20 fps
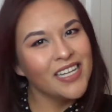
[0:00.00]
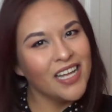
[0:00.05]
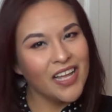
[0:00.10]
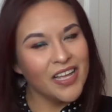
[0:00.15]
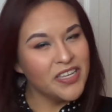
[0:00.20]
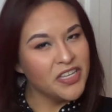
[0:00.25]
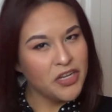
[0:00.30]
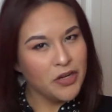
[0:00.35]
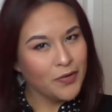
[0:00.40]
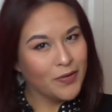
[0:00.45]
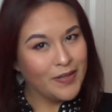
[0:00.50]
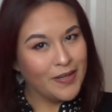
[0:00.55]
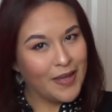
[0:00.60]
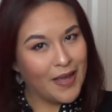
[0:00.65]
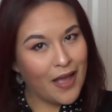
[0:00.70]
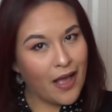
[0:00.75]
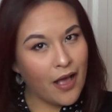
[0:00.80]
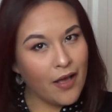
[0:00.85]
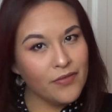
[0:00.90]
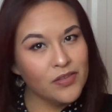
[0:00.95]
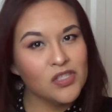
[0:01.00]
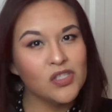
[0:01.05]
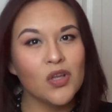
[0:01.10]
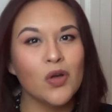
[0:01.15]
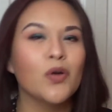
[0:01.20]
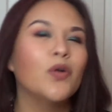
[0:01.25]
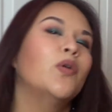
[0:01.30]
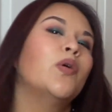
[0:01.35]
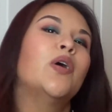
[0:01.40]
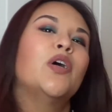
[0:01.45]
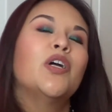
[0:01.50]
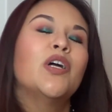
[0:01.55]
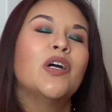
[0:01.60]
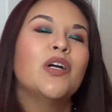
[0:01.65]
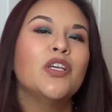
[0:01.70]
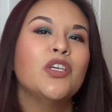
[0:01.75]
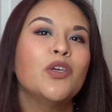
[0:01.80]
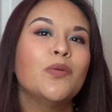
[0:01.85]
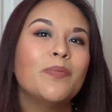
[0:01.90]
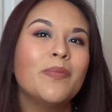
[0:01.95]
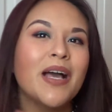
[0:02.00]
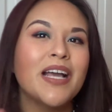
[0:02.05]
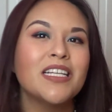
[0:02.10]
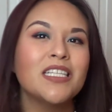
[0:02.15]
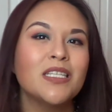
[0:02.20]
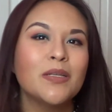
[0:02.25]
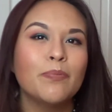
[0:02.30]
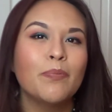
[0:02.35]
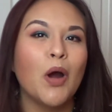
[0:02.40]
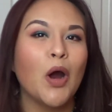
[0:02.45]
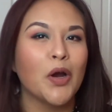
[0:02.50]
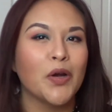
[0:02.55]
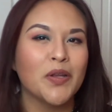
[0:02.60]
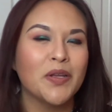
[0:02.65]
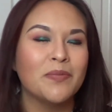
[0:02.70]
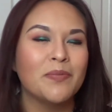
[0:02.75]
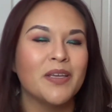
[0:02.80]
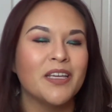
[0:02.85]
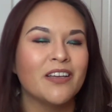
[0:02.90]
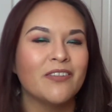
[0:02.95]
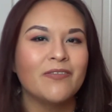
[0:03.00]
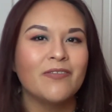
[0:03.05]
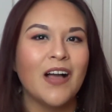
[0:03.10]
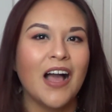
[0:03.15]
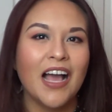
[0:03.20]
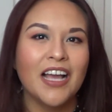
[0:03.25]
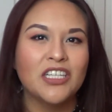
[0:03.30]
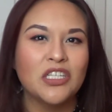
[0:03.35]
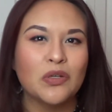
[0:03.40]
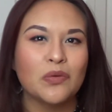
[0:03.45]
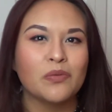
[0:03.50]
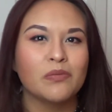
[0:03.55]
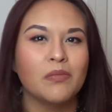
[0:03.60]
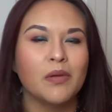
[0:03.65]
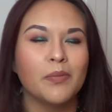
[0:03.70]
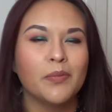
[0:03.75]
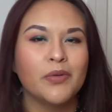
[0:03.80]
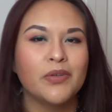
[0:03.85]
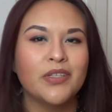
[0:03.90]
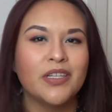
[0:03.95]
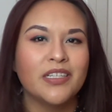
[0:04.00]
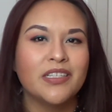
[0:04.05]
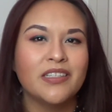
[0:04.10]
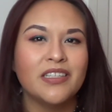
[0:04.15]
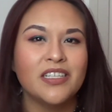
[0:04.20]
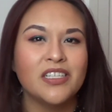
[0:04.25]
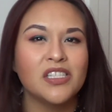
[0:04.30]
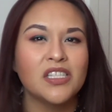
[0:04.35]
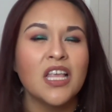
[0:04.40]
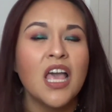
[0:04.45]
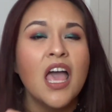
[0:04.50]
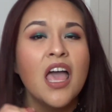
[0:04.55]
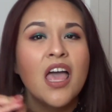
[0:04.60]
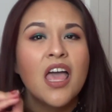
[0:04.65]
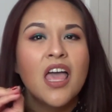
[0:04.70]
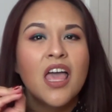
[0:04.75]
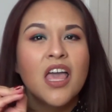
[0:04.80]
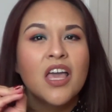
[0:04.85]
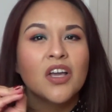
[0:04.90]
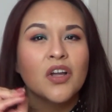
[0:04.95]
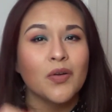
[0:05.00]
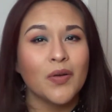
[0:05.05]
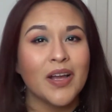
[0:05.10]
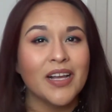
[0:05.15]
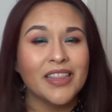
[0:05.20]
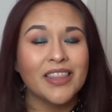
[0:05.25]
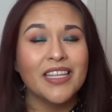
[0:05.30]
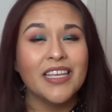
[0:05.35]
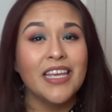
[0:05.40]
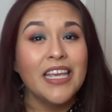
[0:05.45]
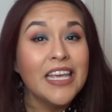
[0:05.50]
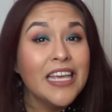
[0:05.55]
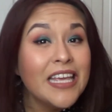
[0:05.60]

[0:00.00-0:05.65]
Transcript: a year and a half, so you might pardon me if I don't remember none of these correctly.